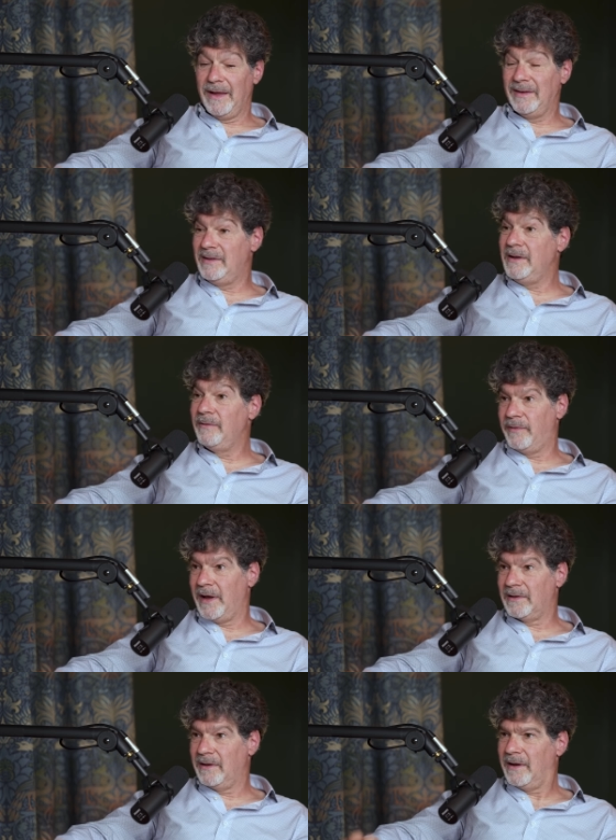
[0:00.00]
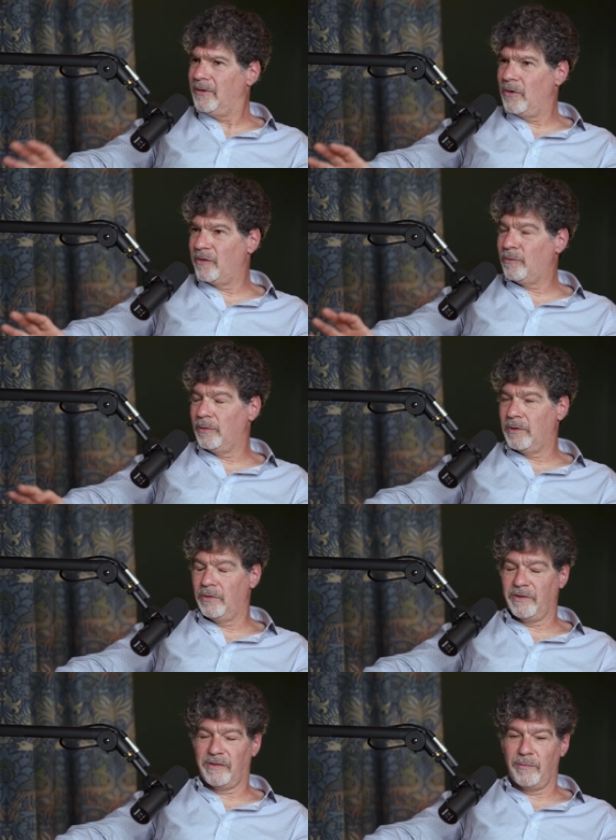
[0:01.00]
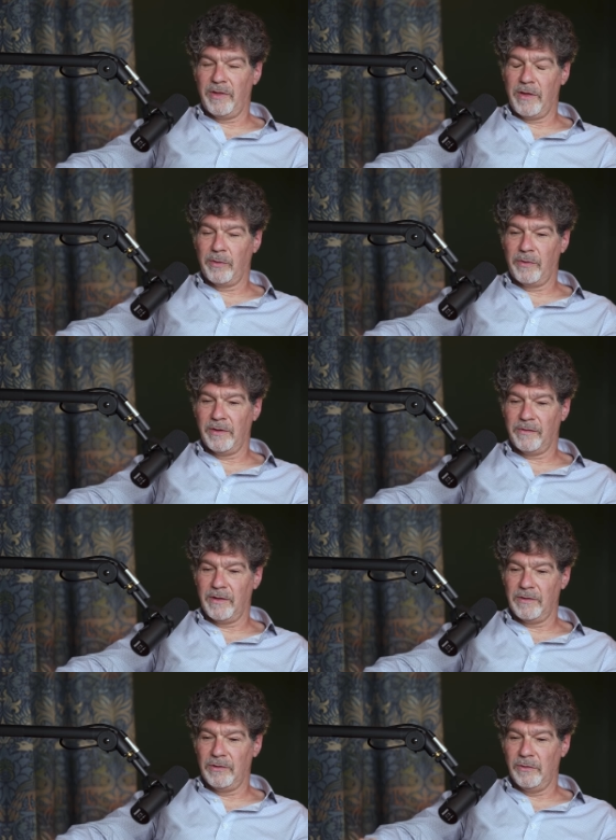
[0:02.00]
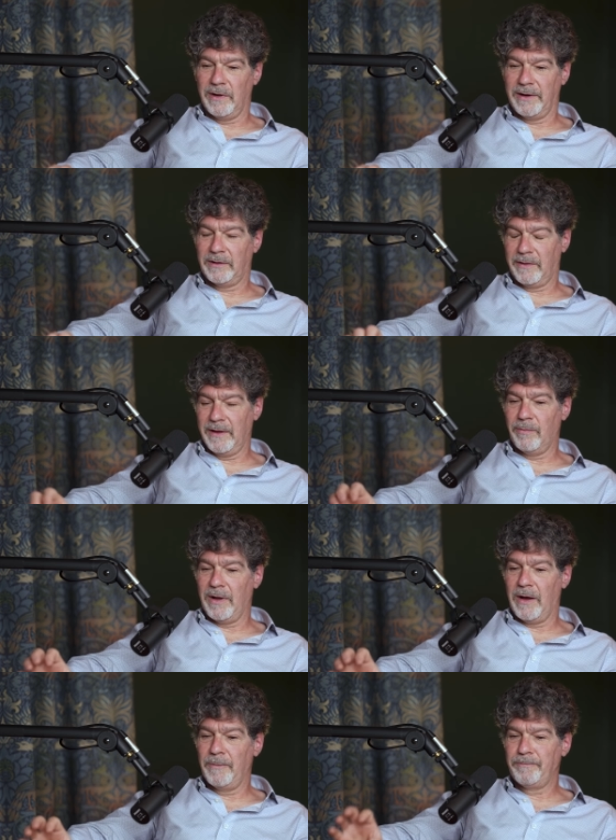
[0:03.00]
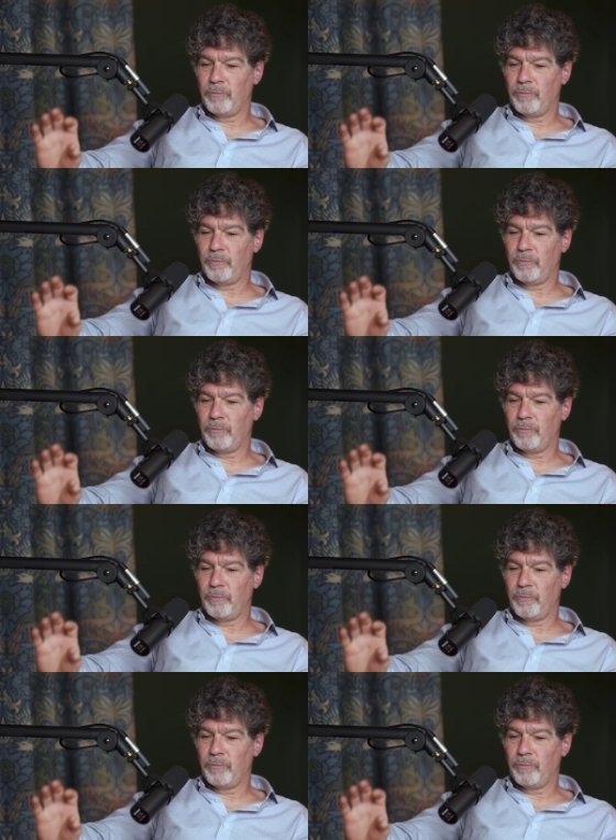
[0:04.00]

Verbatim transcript: a defect, and I know this will go to some of the other things that you like to think about,